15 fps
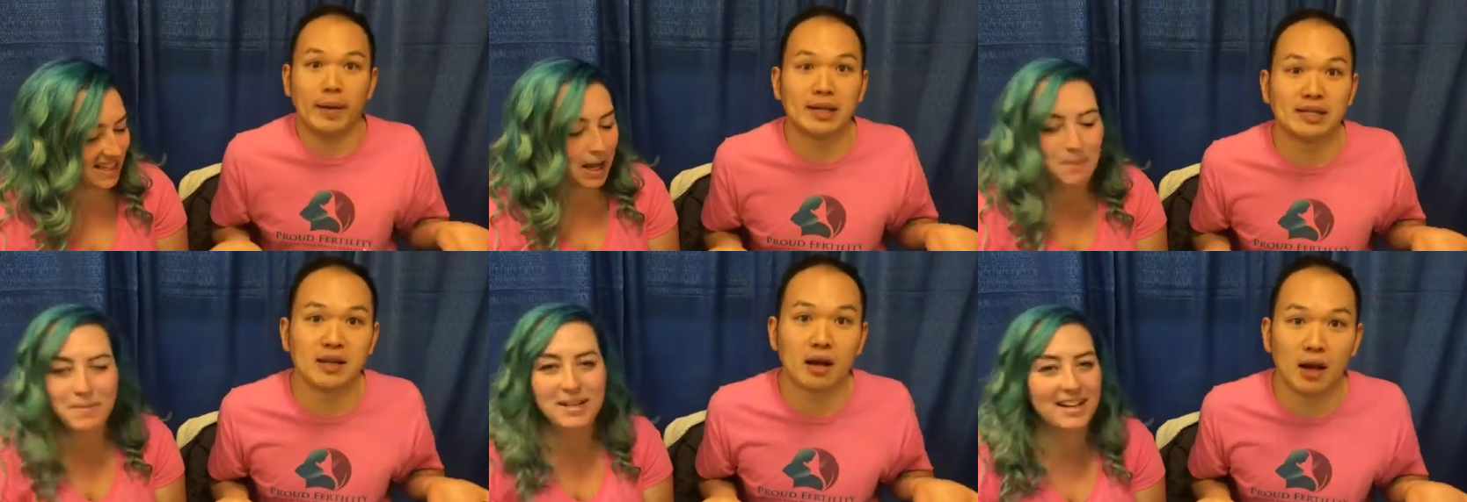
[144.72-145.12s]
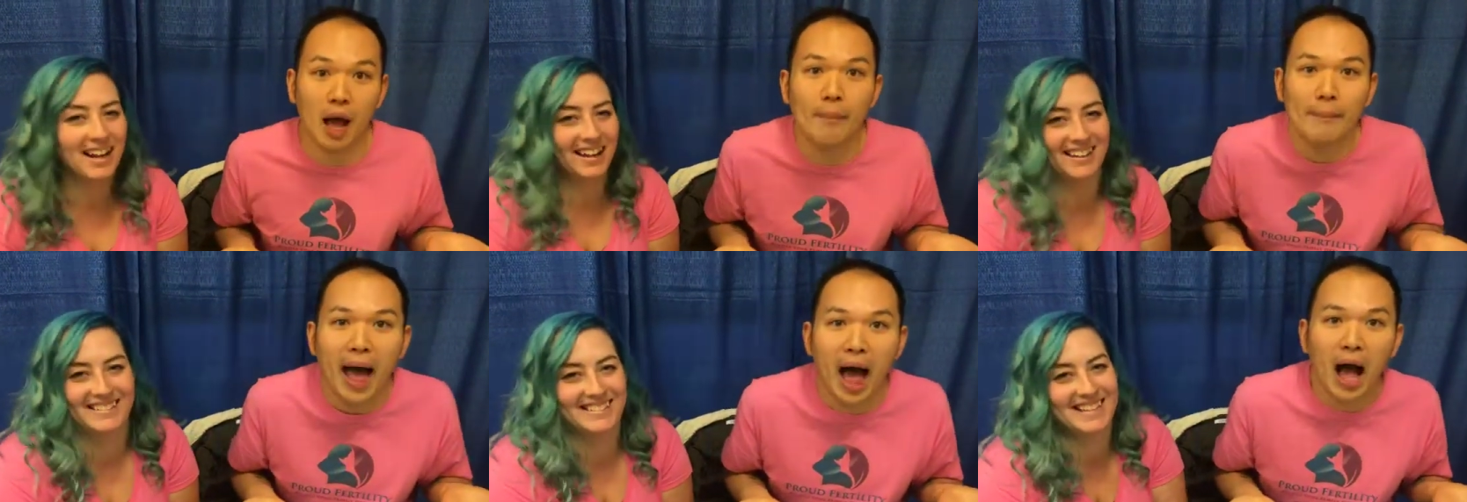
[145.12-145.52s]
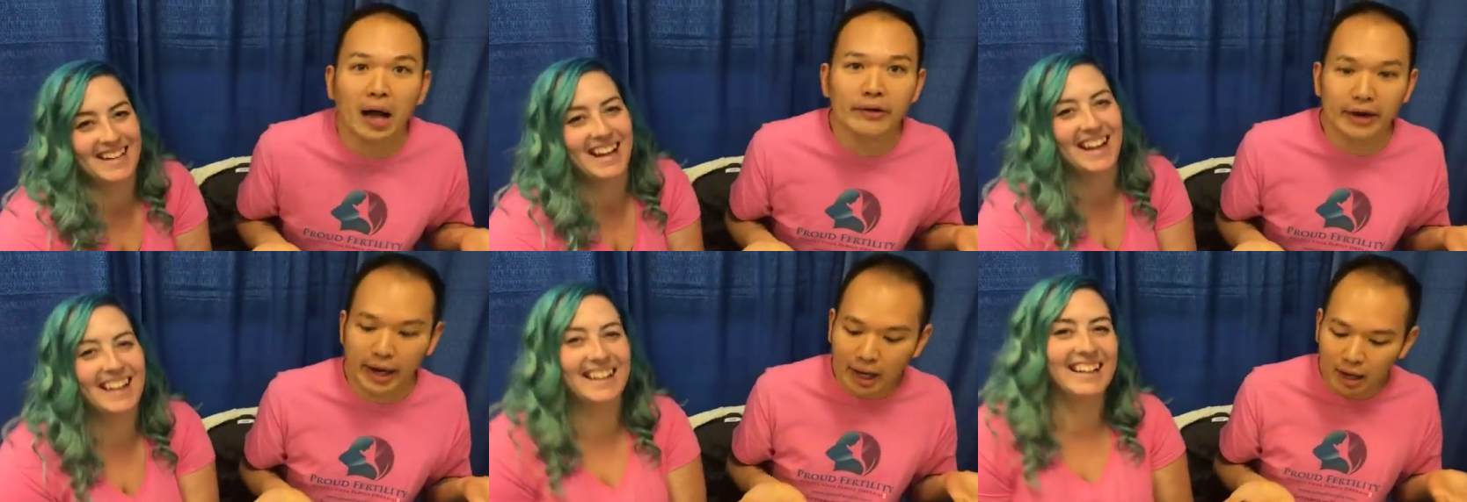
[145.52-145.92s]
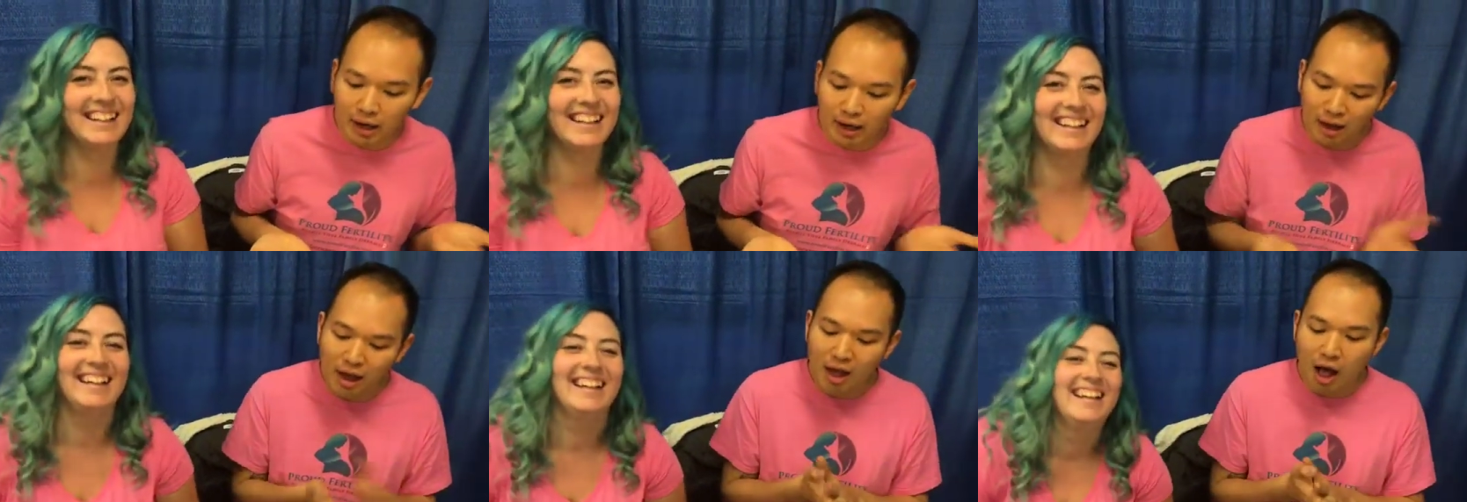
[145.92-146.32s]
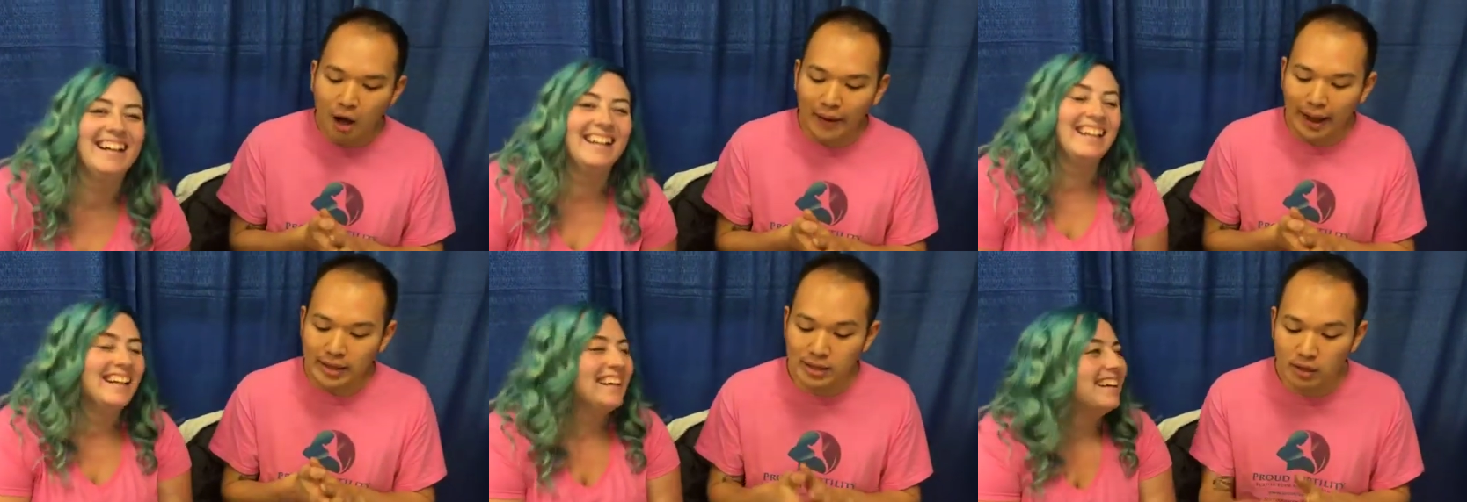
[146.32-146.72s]
Speaker 1: it's coming. come back, yeah. right?
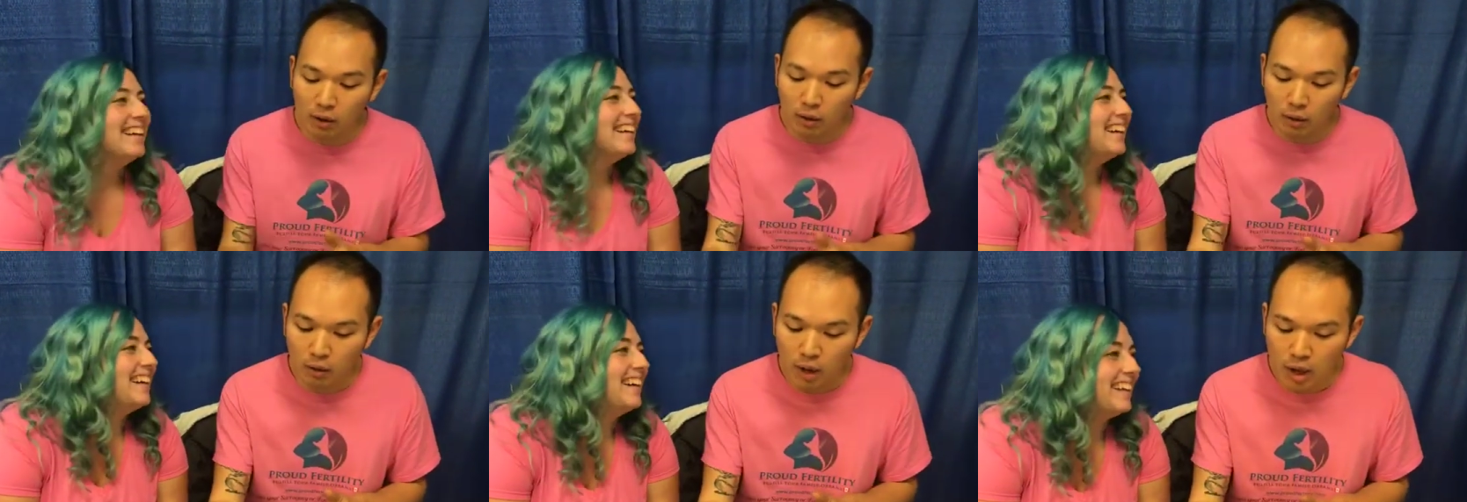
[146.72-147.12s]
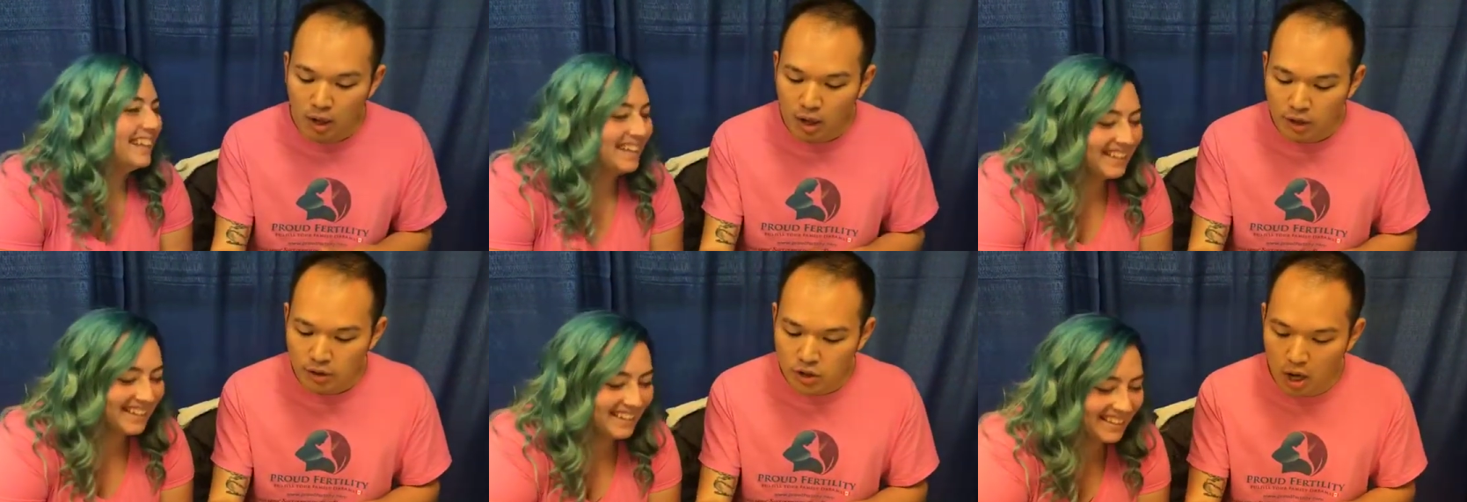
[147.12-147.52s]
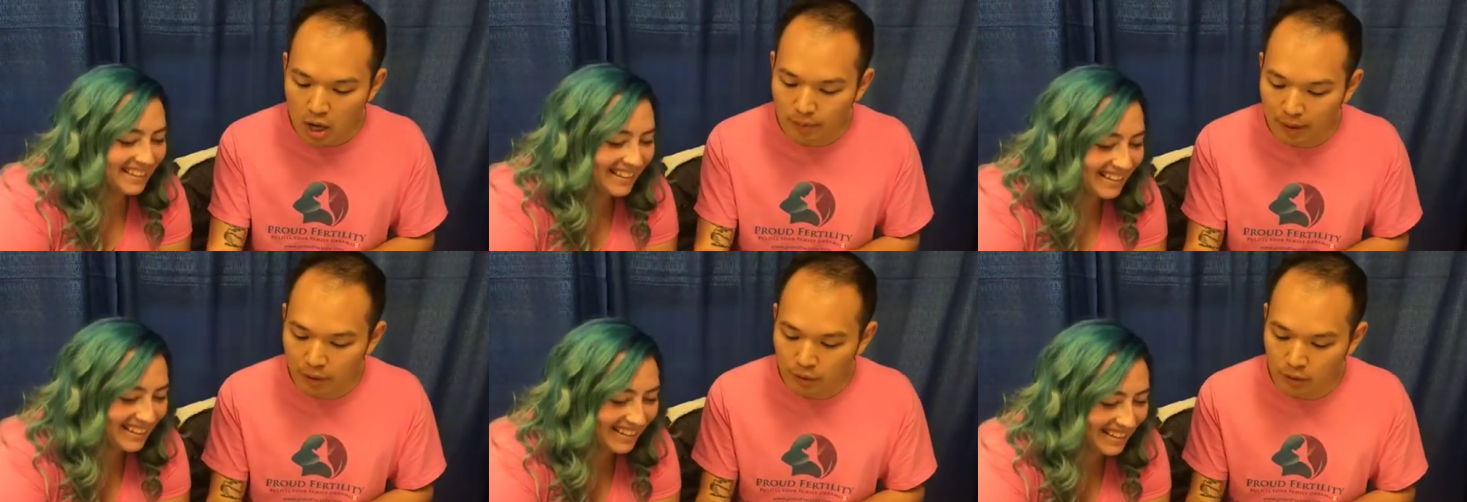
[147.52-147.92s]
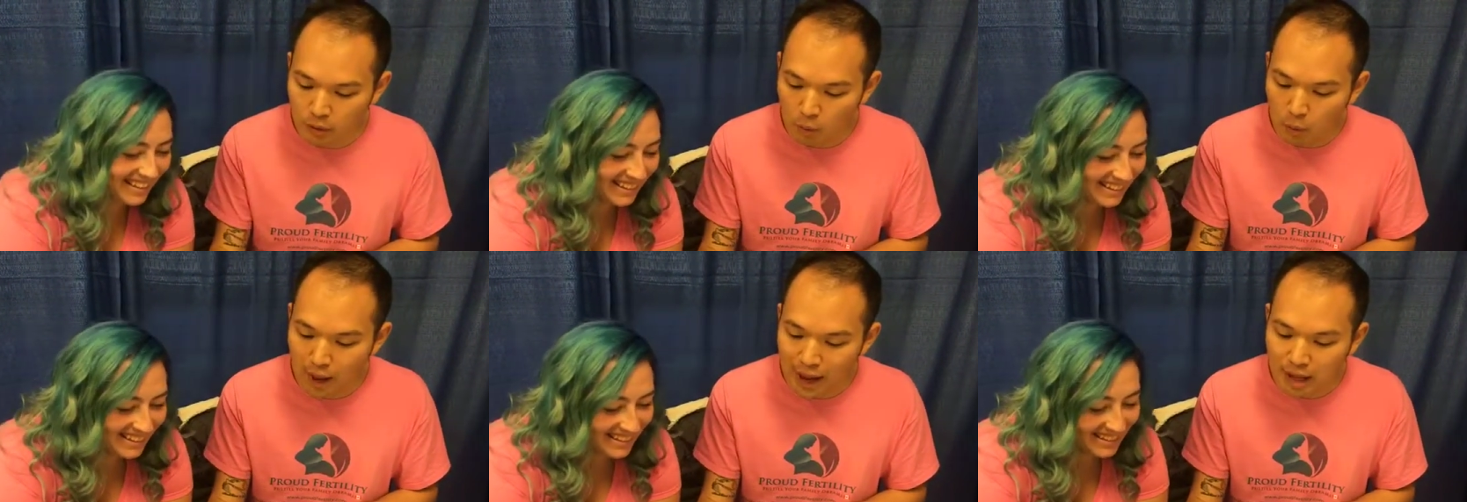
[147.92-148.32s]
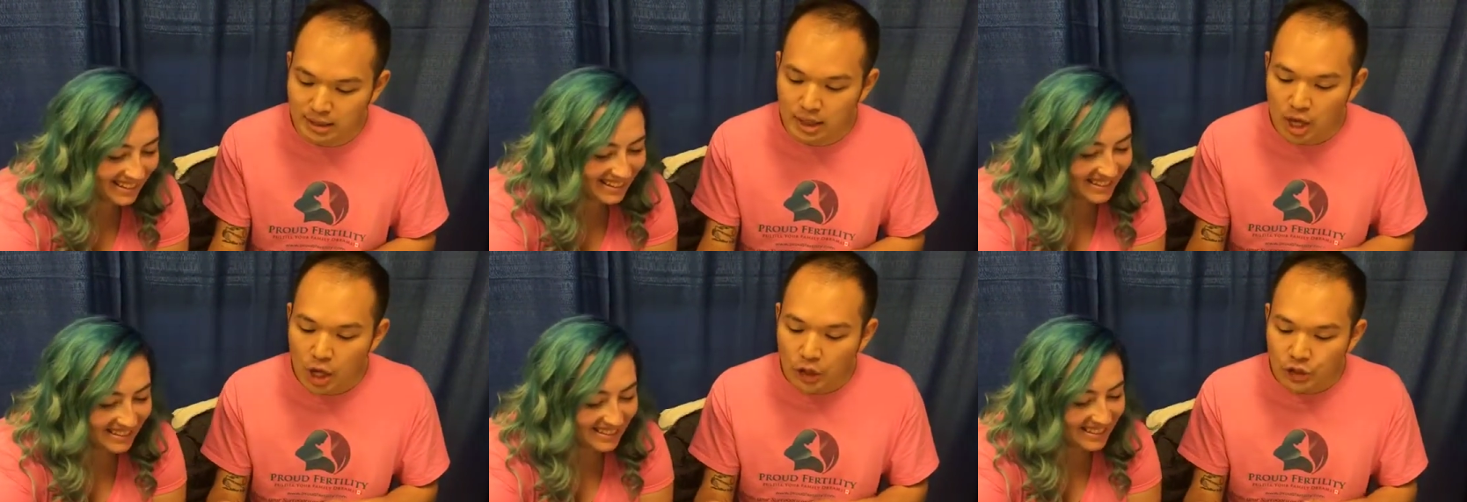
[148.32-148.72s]
Okay, so talk me through what
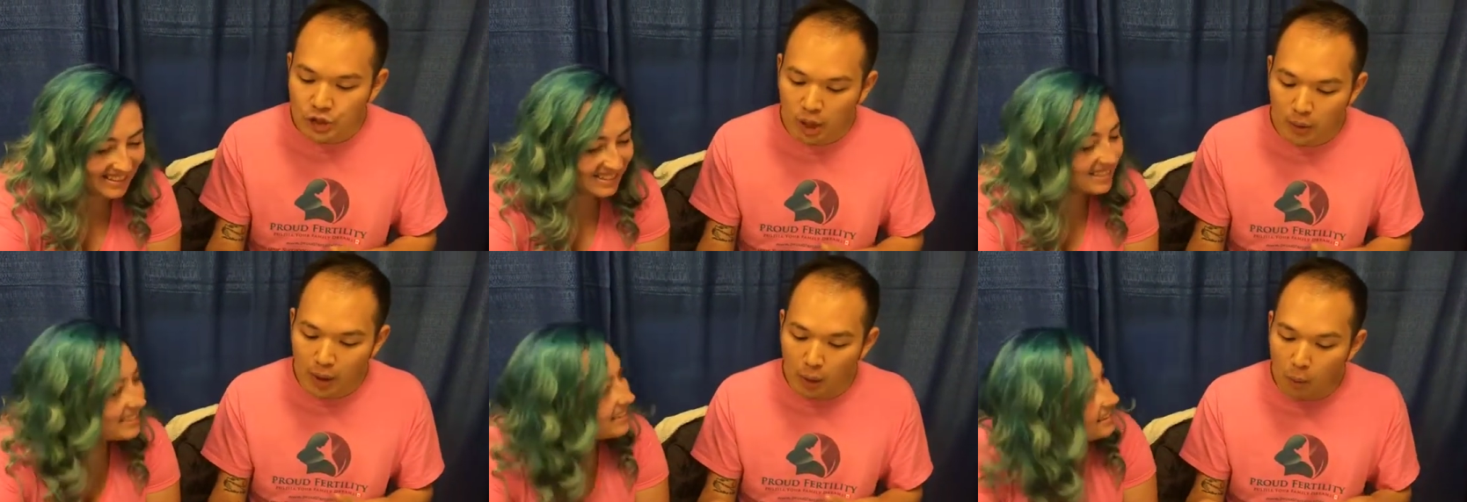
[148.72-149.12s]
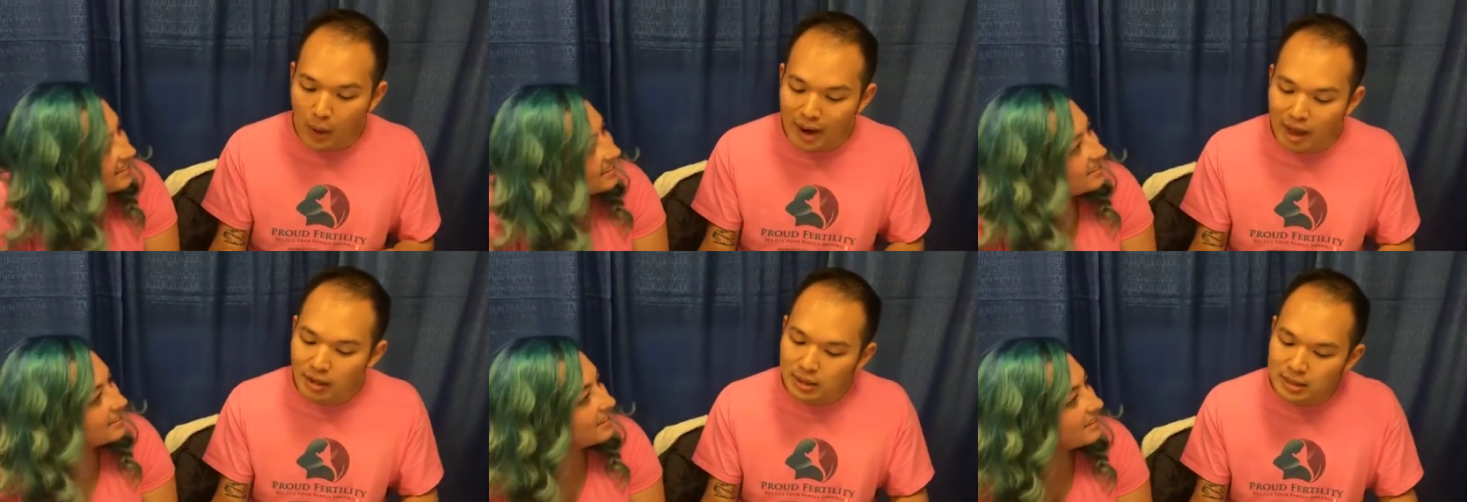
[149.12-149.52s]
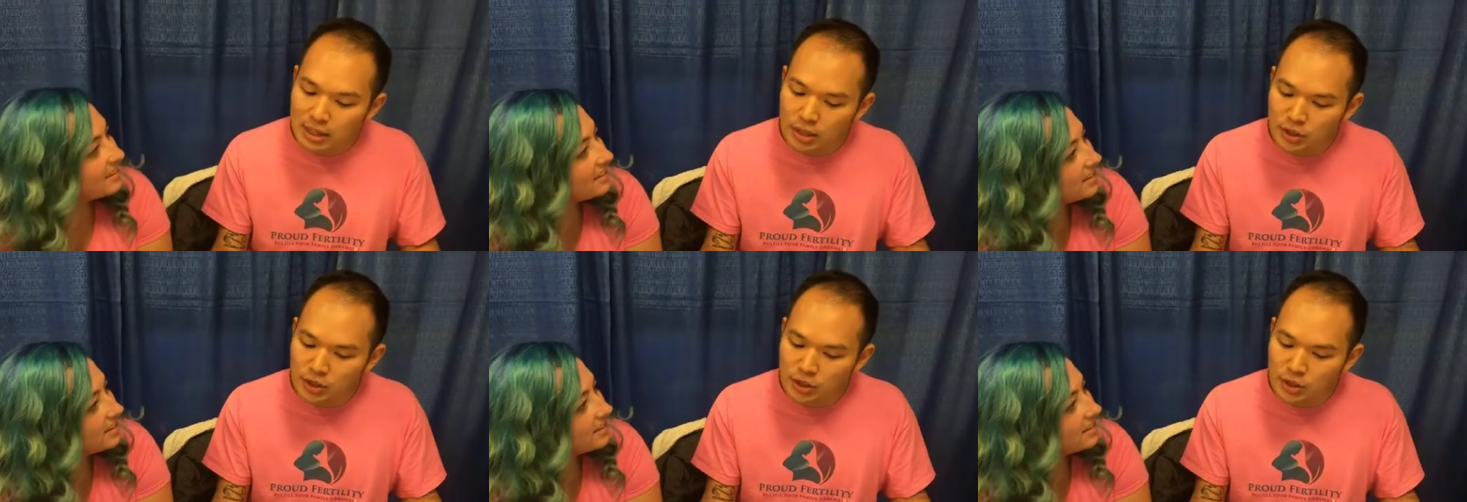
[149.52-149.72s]
else. Do you know what? What else?